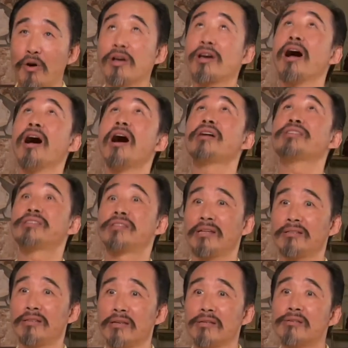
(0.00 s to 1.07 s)
Well, God
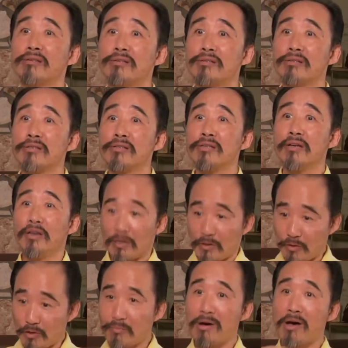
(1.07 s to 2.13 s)
said this,
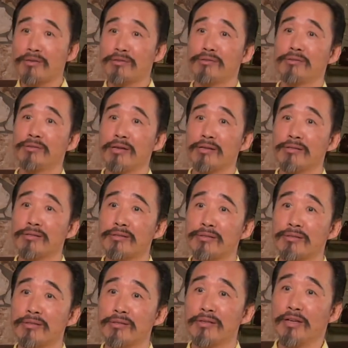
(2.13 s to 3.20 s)
you must do
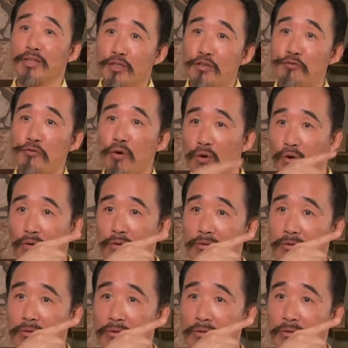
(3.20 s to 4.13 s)
this, you follow.